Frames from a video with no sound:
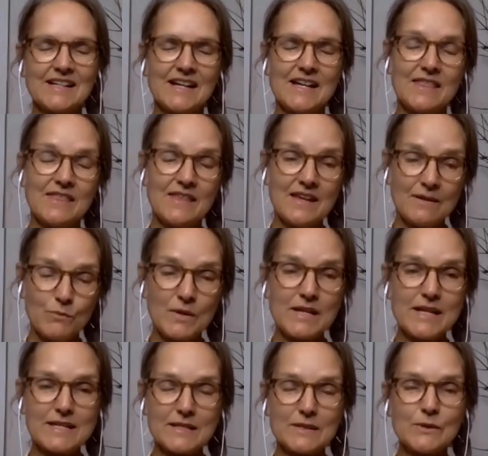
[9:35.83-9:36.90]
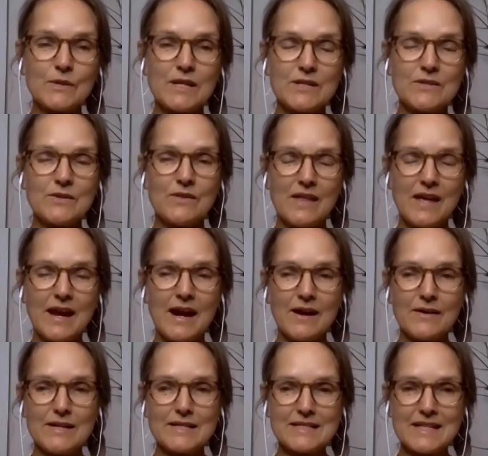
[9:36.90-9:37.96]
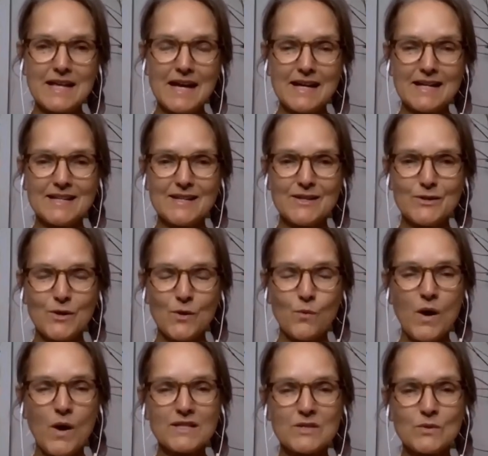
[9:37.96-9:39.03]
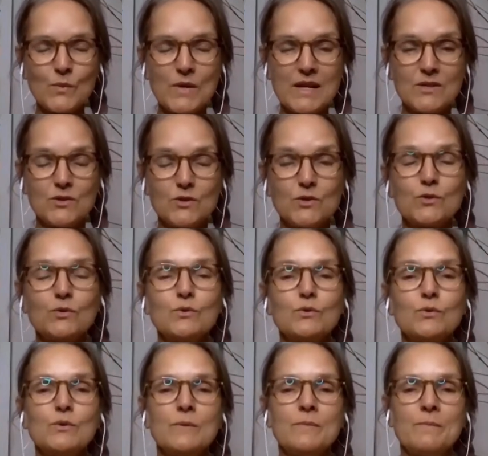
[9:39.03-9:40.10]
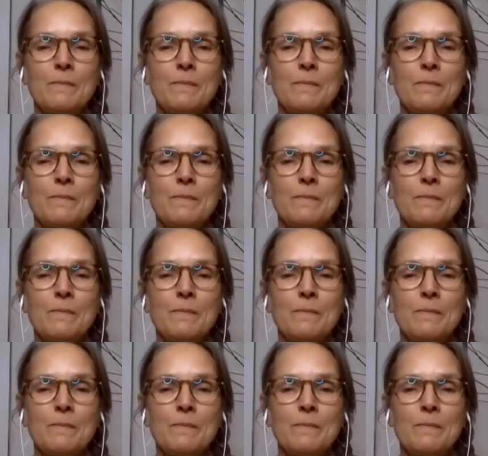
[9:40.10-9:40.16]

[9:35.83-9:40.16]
I think what he's alluding to there is that, you know, once we do,